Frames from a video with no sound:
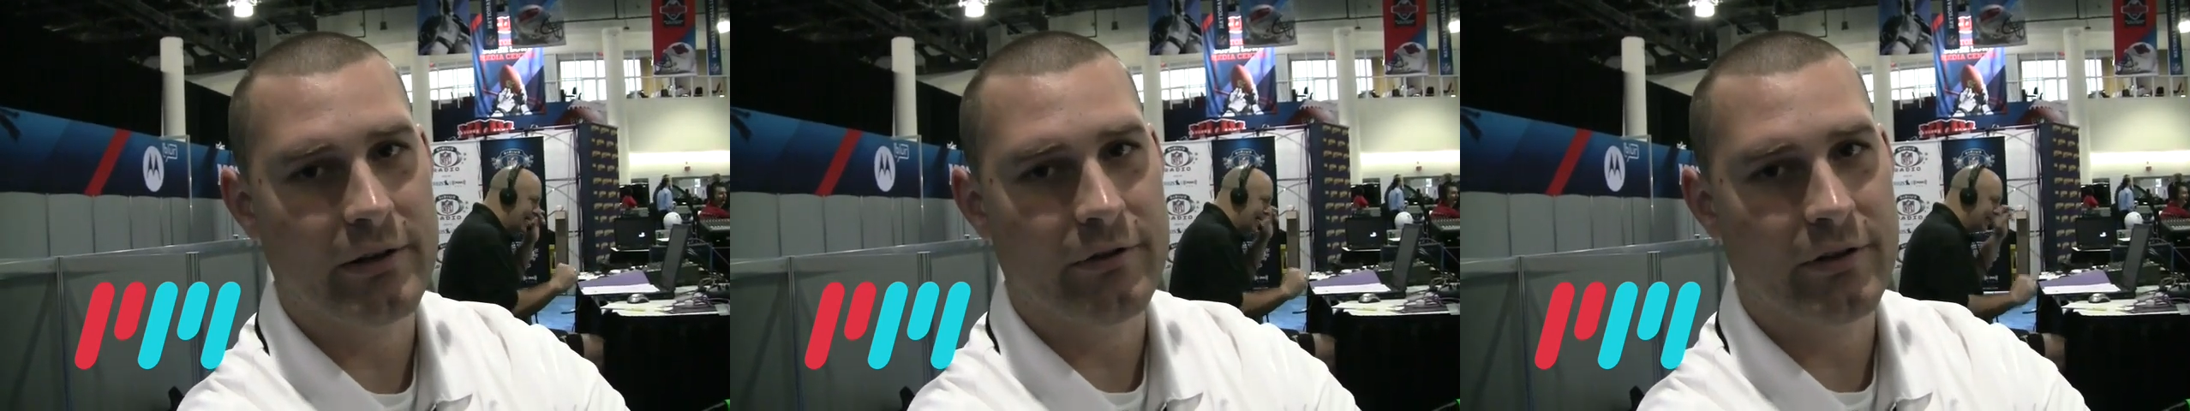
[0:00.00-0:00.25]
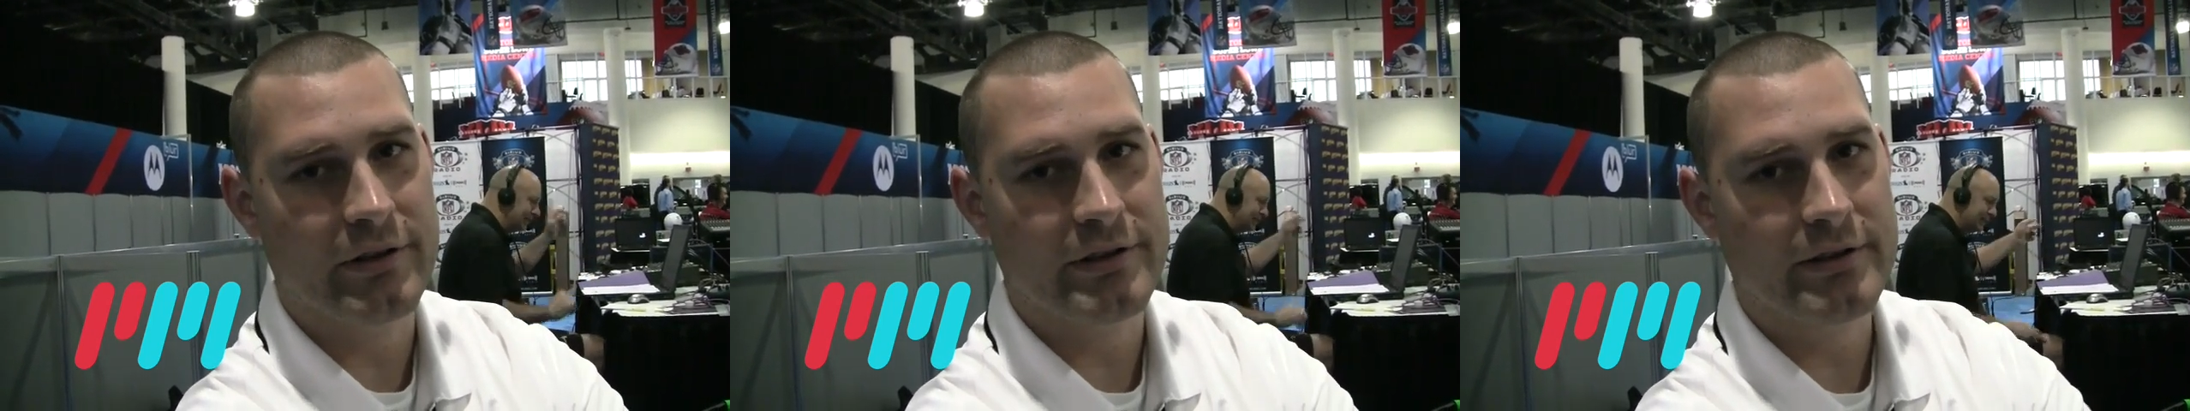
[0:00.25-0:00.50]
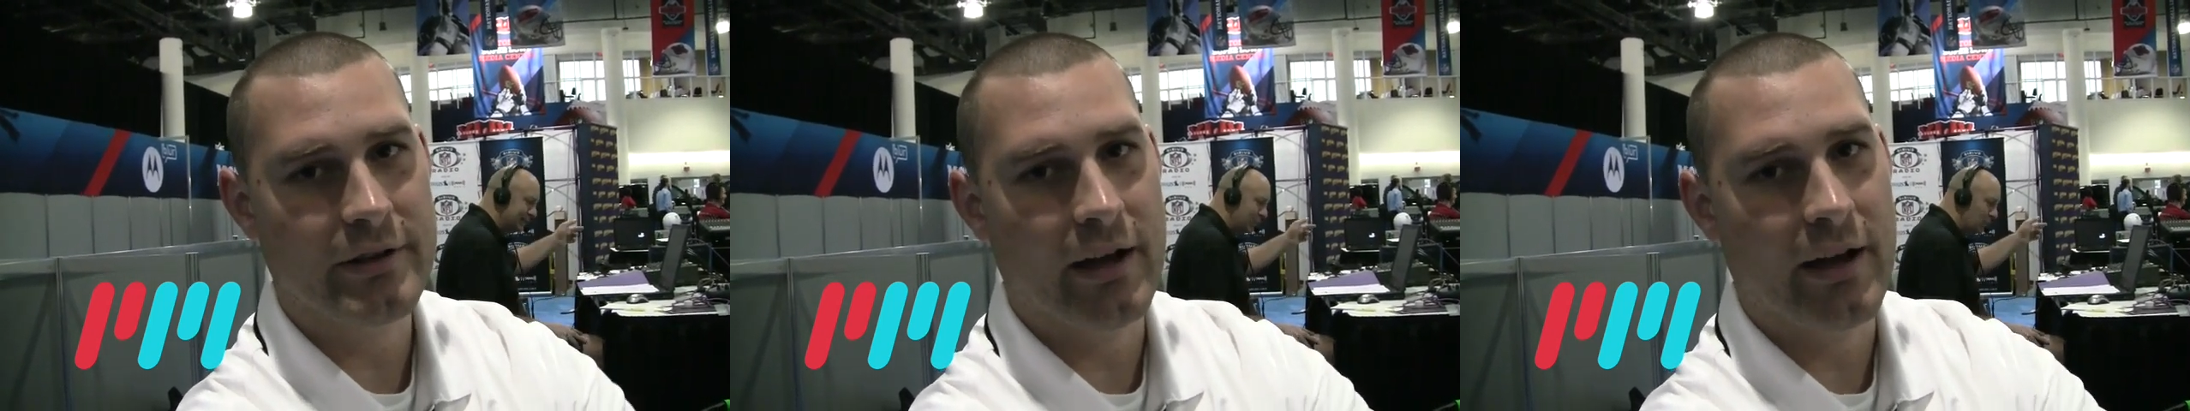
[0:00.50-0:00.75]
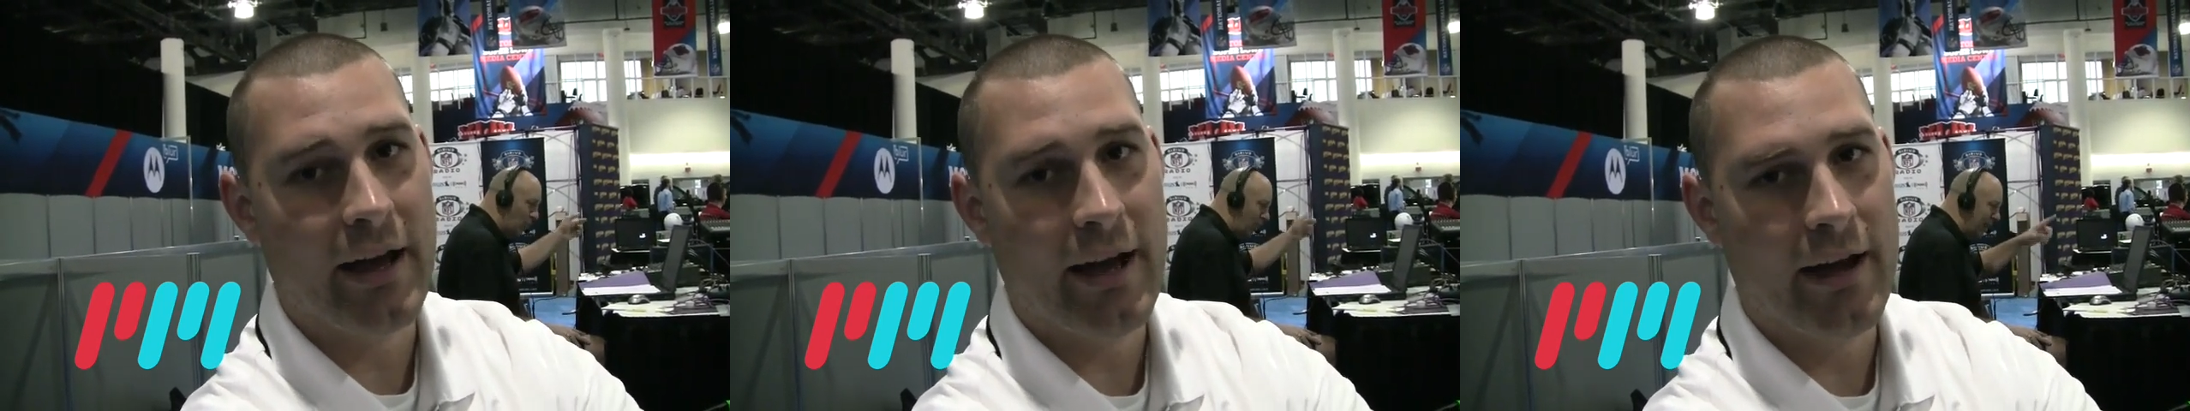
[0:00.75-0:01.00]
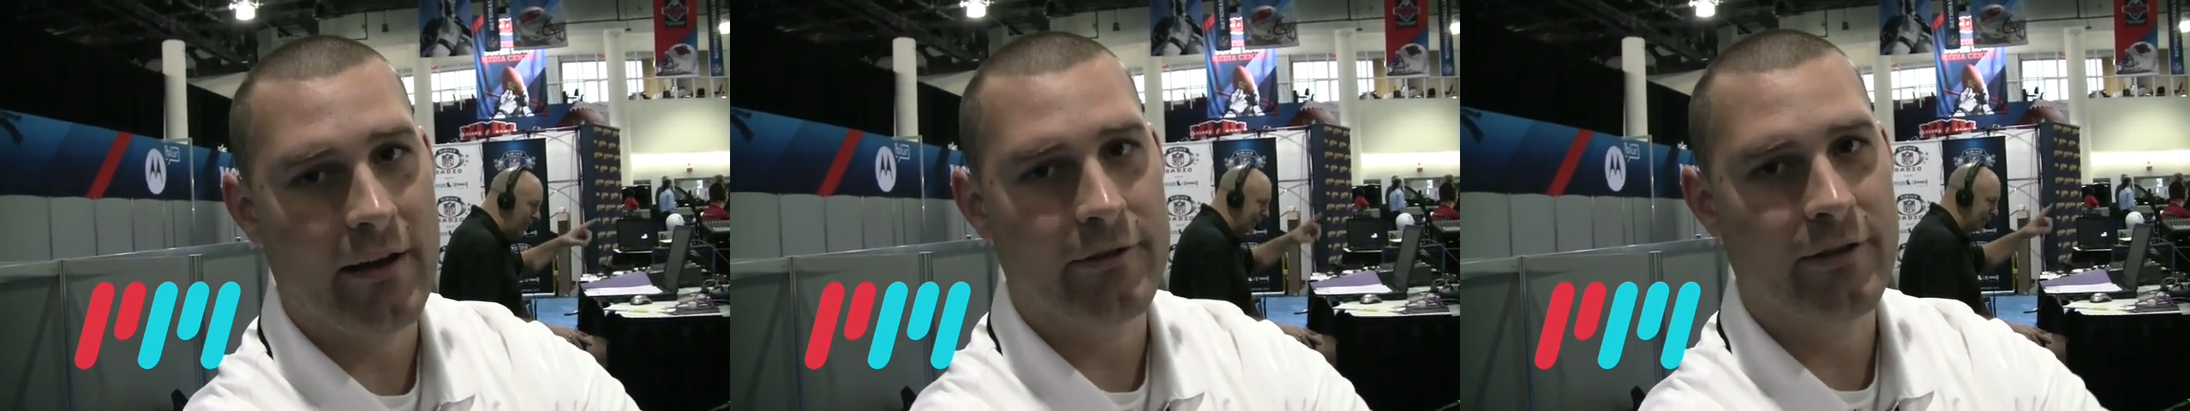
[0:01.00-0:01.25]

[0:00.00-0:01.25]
in the first half,